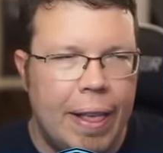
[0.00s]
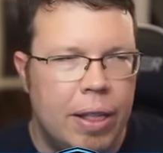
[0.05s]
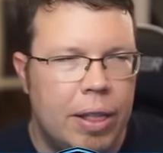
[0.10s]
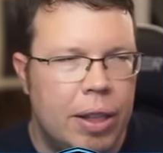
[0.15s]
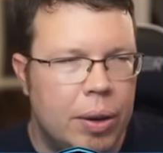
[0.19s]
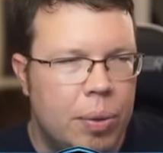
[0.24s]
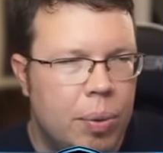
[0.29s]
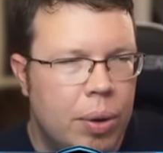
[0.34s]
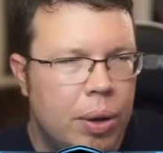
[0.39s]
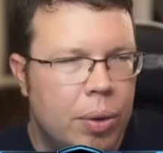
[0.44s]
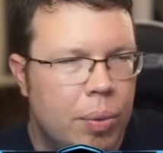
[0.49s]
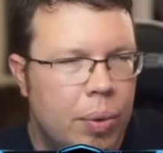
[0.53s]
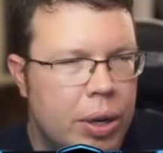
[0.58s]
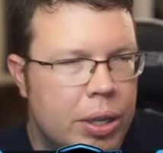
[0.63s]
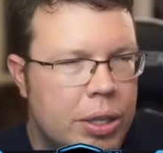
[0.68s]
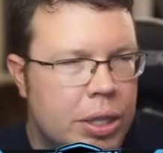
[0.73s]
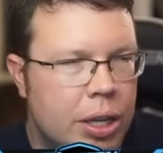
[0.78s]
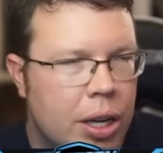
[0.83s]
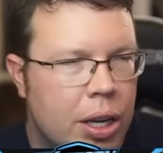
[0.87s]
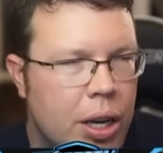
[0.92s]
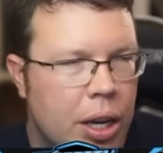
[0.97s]
Like,
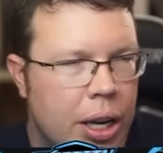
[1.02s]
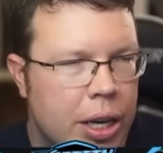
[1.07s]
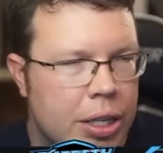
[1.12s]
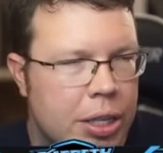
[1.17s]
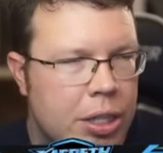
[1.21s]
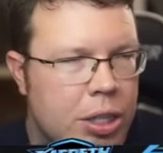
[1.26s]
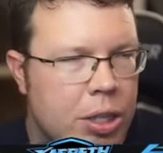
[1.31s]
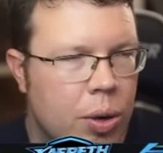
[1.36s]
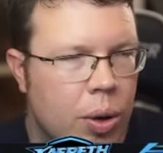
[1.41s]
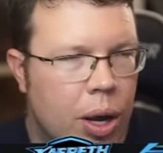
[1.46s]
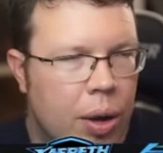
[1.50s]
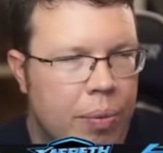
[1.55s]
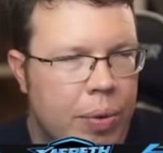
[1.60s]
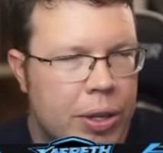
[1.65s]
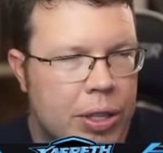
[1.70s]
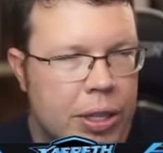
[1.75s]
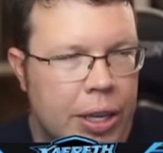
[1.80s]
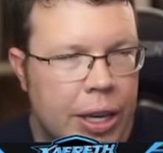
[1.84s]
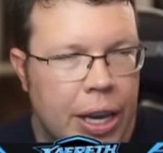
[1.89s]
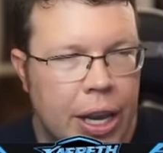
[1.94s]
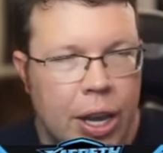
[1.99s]
what is the cost? So
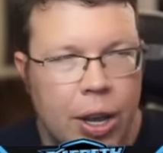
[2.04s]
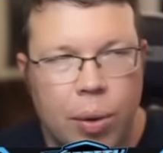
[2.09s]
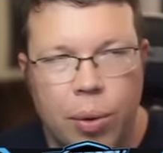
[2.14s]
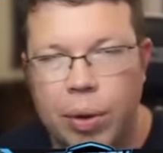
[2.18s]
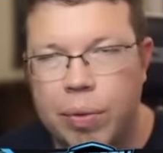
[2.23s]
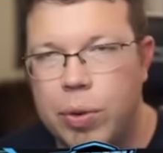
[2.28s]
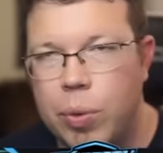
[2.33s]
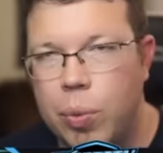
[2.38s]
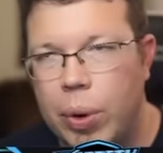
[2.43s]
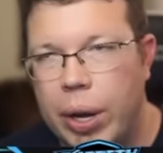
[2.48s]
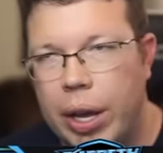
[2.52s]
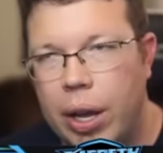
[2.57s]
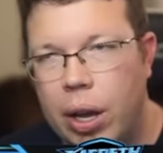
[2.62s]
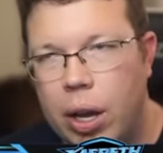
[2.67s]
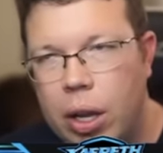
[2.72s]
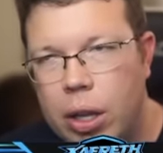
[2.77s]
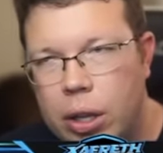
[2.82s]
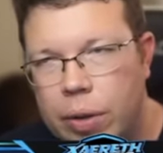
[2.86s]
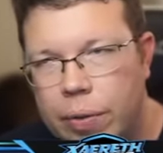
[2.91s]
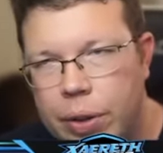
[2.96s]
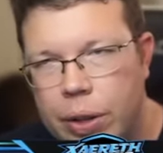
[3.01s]
obviously, we have to weigh
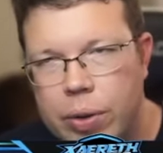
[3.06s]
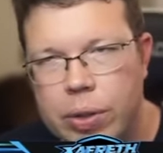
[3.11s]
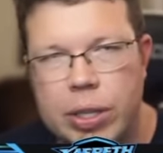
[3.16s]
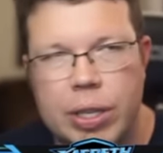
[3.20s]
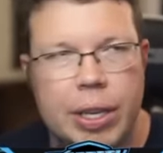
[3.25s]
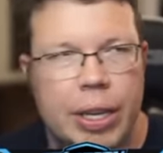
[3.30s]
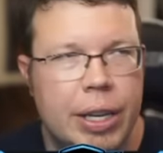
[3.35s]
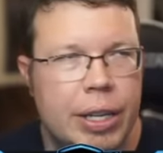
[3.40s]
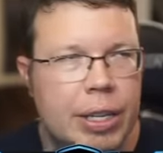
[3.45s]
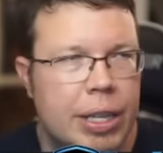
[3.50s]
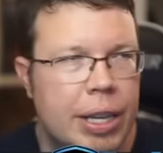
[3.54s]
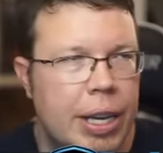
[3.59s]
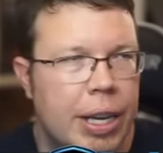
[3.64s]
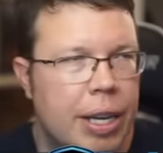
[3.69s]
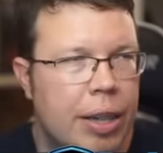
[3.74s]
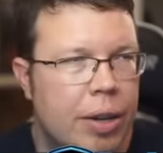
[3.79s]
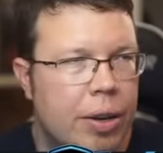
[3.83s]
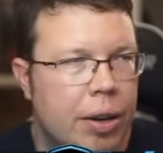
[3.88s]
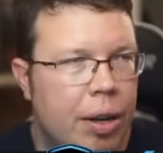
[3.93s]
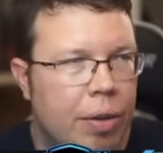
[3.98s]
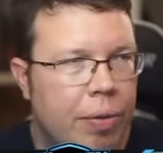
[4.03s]
all of those things
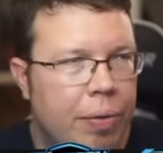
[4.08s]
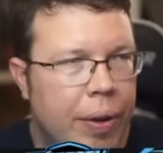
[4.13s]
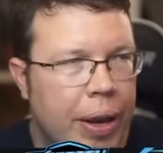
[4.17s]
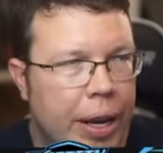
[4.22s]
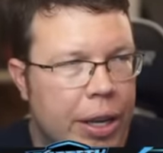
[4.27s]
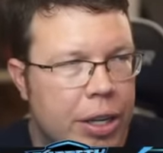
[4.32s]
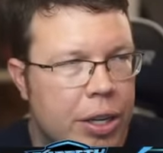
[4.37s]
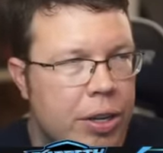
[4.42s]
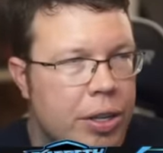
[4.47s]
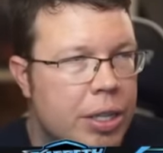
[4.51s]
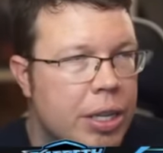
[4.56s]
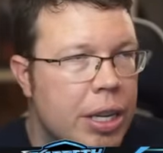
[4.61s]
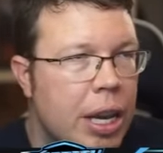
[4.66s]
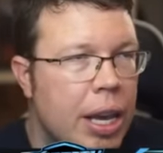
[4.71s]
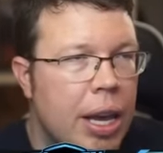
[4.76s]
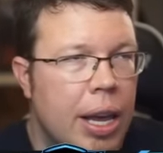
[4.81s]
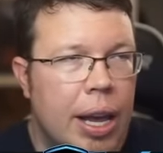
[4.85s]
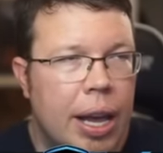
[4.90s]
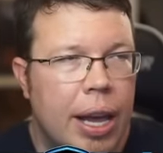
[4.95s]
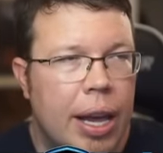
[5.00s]
in. They're all factors.